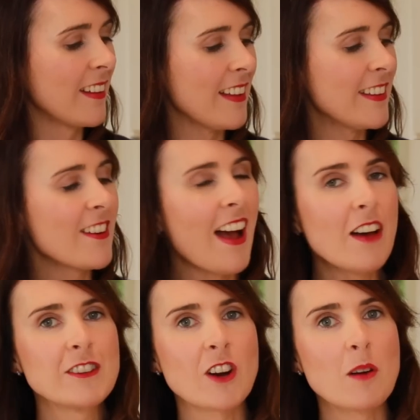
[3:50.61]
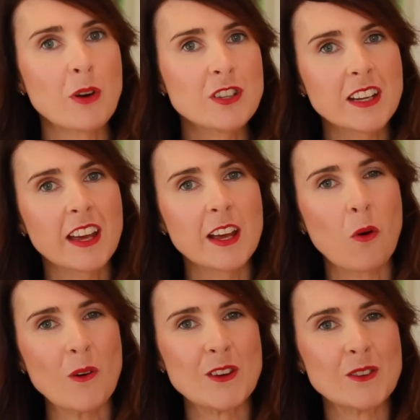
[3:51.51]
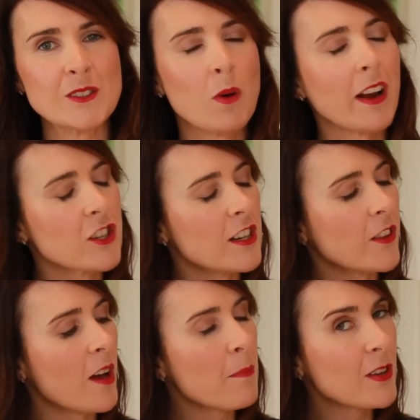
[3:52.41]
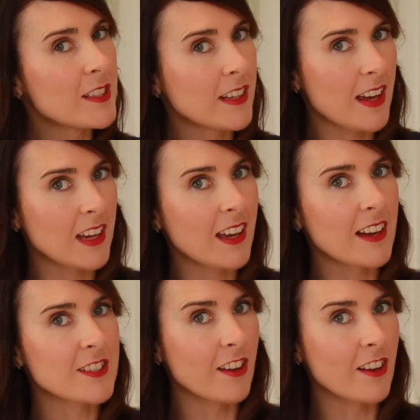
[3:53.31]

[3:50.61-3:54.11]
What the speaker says: And there you have it, our birthday cake Oreos. Well, actually, they're not birthday cake yet